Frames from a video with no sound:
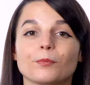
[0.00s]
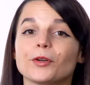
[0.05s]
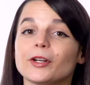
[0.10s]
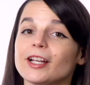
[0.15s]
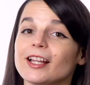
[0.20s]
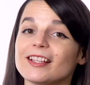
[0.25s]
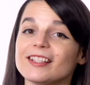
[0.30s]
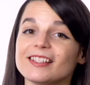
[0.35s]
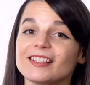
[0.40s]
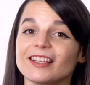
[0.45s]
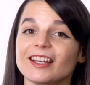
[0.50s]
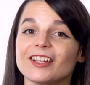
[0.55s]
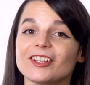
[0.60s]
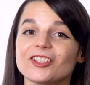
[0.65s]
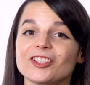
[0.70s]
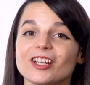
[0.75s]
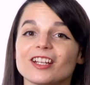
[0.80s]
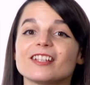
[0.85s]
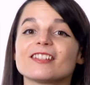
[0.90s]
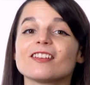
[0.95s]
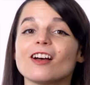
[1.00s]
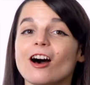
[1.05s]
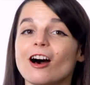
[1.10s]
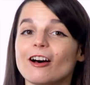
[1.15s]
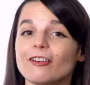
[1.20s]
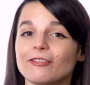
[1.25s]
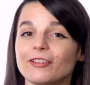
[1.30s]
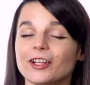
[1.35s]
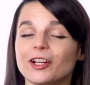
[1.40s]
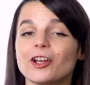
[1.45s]
Pronunciation is
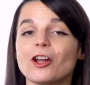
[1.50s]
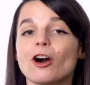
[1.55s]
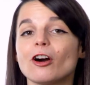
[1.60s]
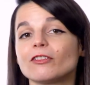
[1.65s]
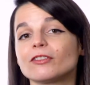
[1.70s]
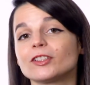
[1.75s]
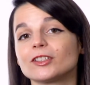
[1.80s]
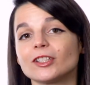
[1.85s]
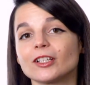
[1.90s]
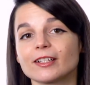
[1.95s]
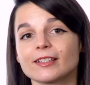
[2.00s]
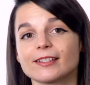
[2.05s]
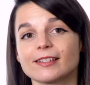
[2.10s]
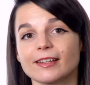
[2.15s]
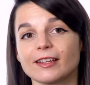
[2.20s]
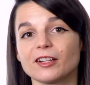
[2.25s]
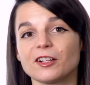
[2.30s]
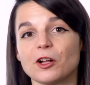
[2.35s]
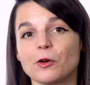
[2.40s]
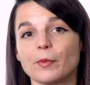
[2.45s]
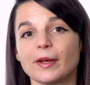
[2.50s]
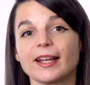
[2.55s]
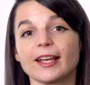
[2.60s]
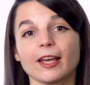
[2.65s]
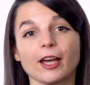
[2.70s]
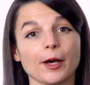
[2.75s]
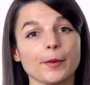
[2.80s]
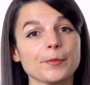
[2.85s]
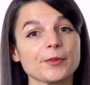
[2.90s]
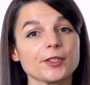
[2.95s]
often an overlooked skill when it
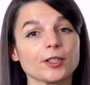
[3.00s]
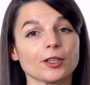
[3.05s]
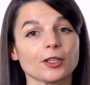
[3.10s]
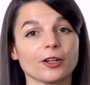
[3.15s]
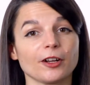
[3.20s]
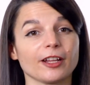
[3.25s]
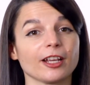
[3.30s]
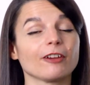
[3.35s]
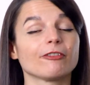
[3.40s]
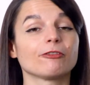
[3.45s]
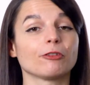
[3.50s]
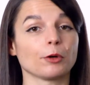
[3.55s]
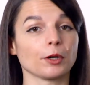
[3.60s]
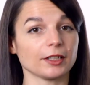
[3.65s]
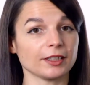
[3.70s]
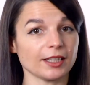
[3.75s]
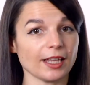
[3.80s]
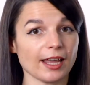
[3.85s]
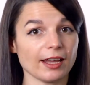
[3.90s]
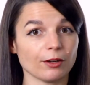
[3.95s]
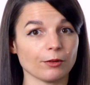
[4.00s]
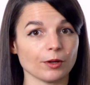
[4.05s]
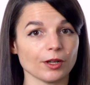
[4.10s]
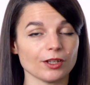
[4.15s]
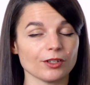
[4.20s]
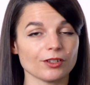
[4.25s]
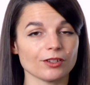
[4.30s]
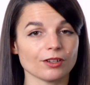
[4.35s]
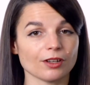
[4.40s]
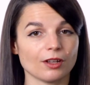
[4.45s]
comes to learning a foreign
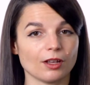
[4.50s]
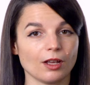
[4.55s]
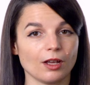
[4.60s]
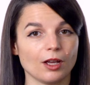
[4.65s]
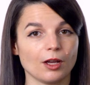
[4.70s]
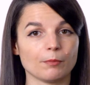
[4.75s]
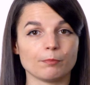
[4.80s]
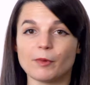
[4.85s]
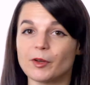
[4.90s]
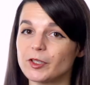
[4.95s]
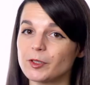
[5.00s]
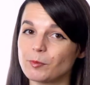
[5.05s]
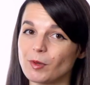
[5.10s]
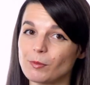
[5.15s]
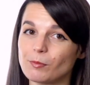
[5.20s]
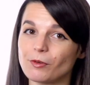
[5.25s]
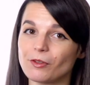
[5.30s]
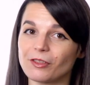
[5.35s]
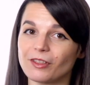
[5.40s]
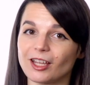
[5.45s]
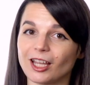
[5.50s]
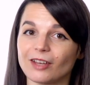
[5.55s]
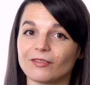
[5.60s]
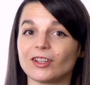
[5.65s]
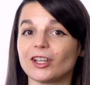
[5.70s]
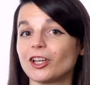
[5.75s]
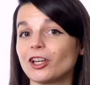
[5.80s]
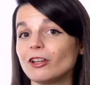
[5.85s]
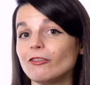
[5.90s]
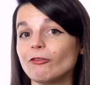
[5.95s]
language. Most people think of
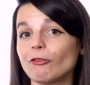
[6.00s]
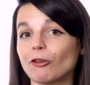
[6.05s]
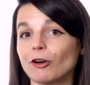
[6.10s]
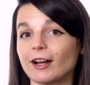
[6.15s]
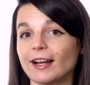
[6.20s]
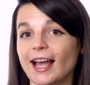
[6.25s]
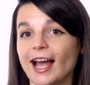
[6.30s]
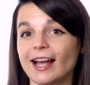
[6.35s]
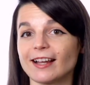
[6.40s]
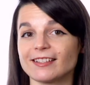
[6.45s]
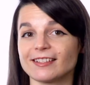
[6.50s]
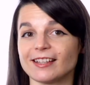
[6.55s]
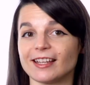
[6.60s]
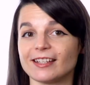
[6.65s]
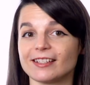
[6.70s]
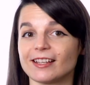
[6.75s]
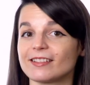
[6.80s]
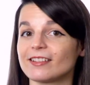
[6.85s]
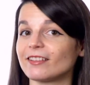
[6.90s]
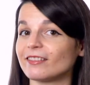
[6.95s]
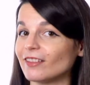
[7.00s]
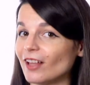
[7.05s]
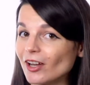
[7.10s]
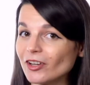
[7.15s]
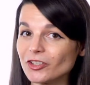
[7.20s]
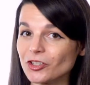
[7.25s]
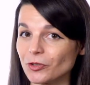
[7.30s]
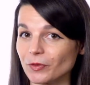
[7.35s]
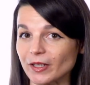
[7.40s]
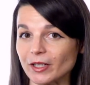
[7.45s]
a good foreign accent as a
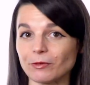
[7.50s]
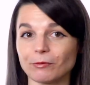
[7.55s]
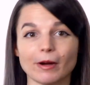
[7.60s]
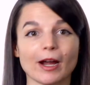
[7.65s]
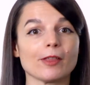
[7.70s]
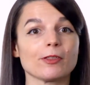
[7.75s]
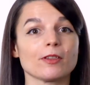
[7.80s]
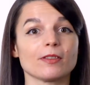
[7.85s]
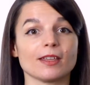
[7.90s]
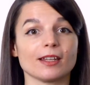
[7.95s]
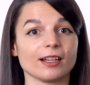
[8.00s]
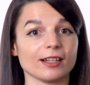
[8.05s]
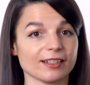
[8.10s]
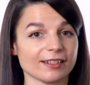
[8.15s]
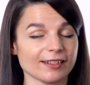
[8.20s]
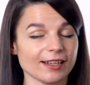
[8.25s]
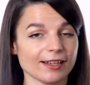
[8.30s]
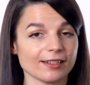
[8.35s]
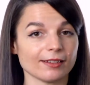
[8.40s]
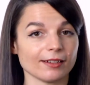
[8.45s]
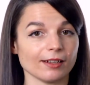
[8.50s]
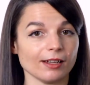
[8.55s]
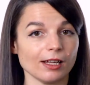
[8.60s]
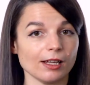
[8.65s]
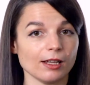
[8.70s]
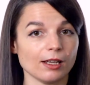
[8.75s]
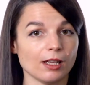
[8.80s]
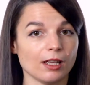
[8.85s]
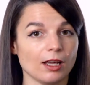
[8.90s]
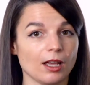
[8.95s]
luxury rather than a
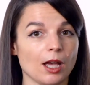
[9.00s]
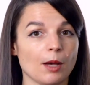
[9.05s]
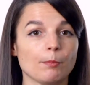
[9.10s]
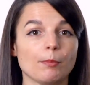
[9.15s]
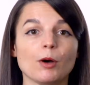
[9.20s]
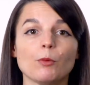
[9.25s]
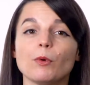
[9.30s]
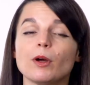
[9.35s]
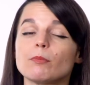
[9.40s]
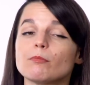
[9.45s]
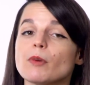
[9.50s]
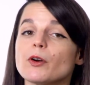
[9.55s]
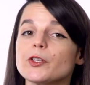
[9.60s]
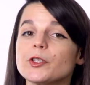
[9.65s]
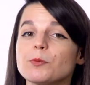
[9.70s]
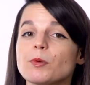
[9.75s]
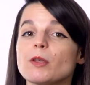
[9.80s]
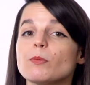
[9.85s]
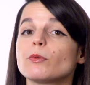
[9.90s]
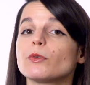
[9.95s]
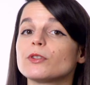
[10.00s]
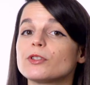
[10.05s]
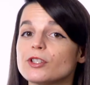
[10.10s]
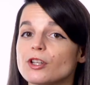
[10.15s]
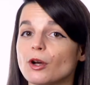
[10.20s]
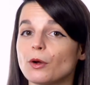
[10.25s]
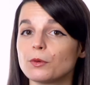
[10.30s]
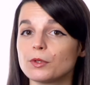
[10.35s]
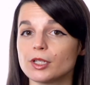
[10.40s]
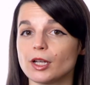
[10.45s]
necessity. But what most people
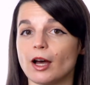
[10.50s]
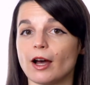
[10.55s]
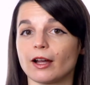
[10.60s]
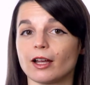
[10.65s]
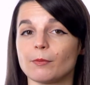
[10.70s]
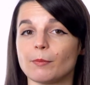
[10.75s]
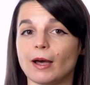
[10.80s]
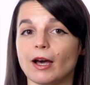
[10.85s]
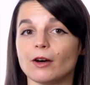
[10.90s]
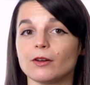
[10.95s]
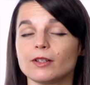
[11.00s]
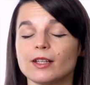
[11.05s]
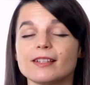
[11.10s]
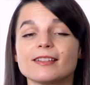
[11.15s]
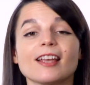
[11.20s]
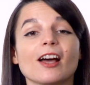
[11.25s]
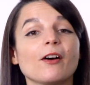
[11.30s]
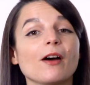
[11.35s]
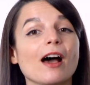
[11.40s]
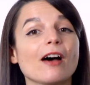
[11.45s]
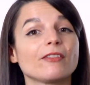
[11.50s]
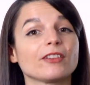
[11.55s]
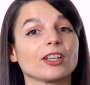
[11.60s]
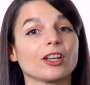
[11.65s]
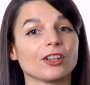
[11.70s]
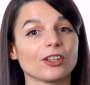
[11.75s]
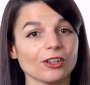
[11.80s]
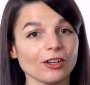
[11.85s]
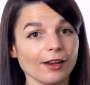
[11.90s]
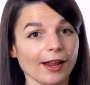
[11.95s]
don't talk about is how having
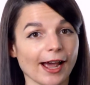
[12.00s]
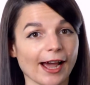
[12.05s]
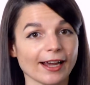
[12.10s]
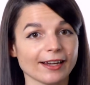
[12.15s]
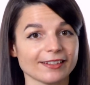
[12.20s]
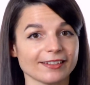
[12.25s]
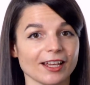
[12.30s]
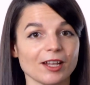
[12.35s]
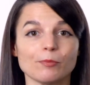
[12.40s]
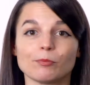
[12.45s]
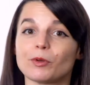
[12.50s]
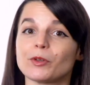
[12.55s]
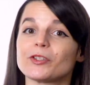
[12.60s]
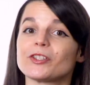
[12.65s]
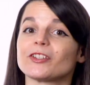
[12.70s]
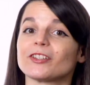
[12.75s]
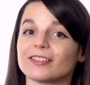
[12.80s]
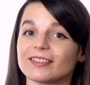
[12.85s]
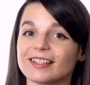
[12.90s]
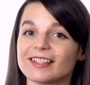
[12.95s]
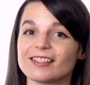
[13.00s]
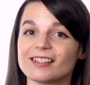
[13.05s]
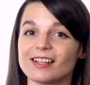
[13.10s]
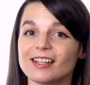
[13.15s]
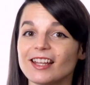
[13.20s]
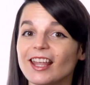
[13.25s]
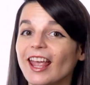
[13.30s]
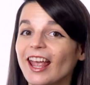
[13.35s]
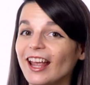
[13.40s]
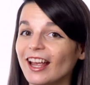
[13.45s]
a good accent boosts your
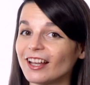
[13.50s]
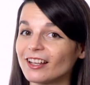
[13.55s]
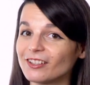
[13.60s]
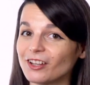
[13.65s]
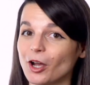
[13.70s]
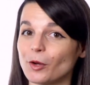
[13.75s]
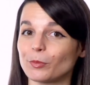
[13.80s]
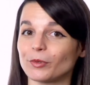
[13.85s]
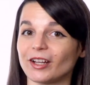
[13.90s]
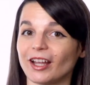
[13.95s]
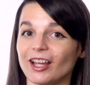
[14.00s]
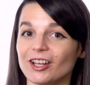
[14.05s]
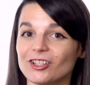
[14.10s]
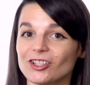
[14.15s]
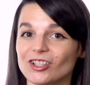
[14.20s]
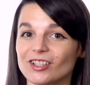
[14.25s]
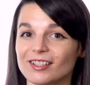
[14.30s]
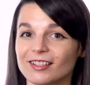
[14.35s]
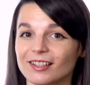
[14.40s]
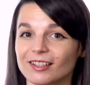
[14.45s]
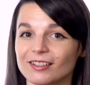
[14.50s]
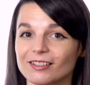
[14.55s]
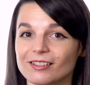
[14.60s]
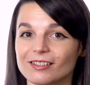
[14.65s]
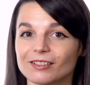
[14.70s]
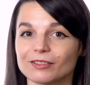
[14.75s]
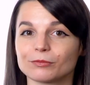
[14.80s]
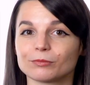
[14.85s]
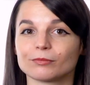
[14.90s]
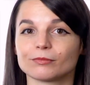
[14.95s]
listening and comprehension skills.